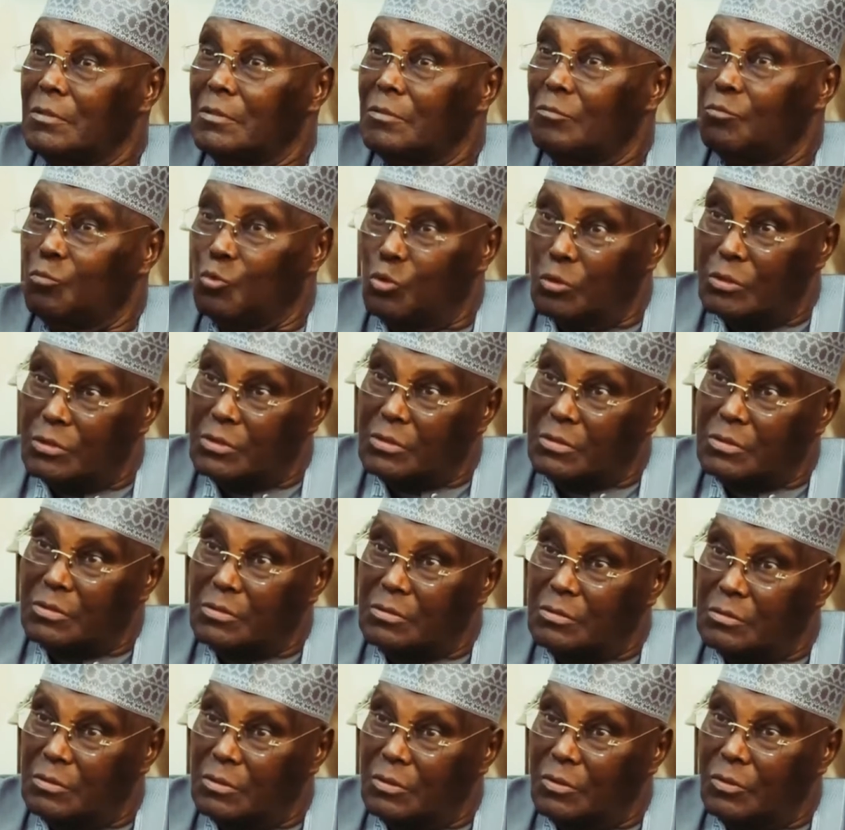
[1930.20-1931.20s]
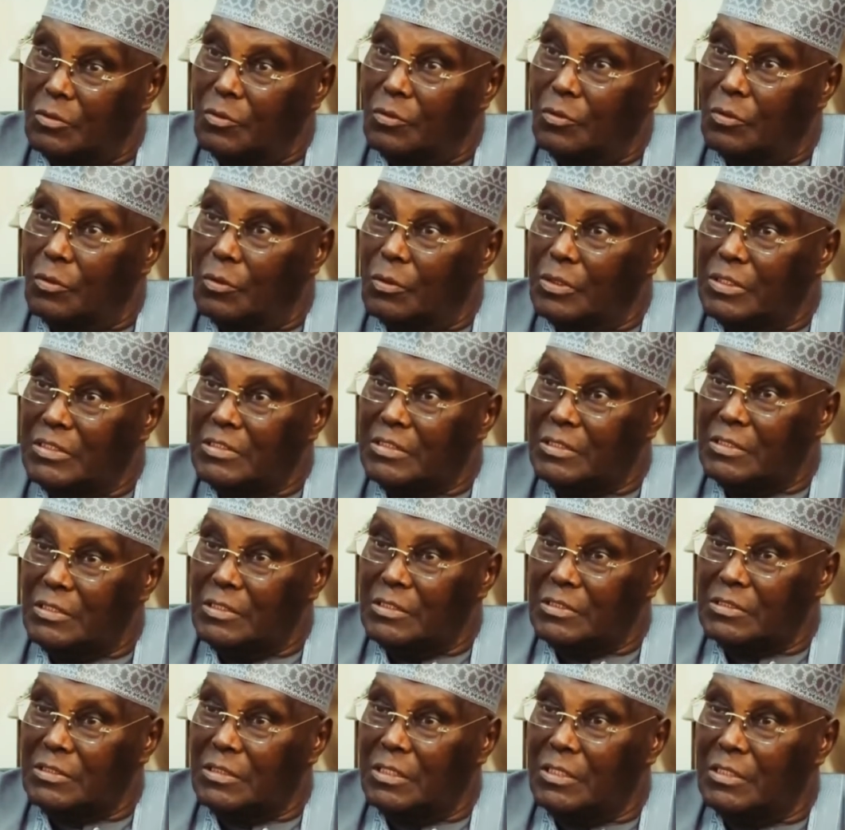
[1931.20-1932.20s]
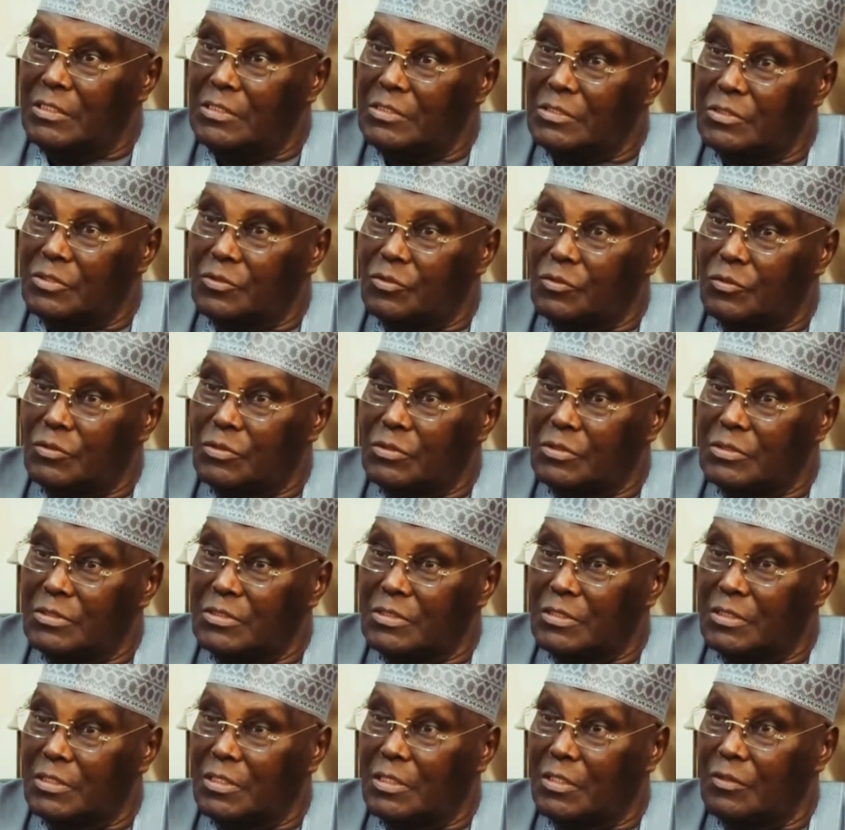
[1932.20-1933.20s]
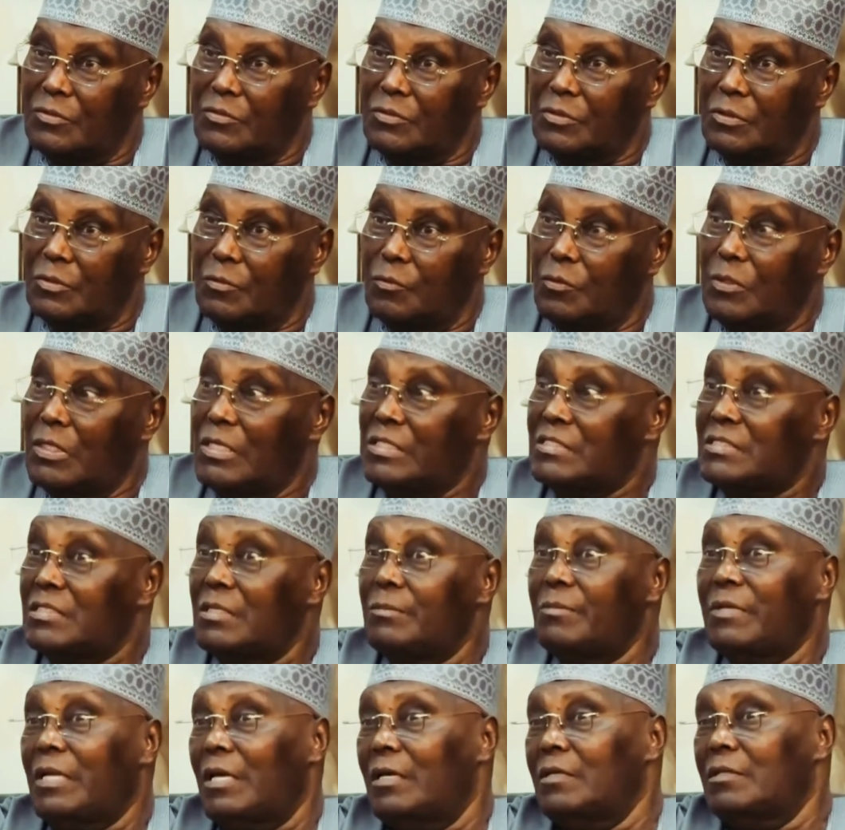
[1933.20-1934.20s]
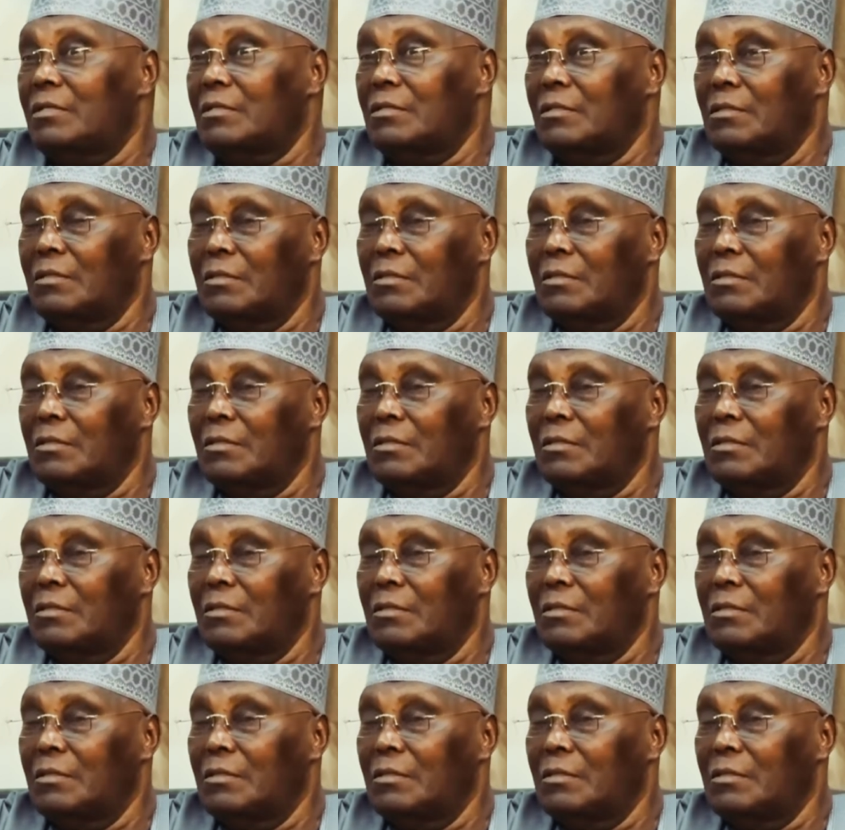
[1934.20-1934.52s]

Most, international institutions and countries will accept that.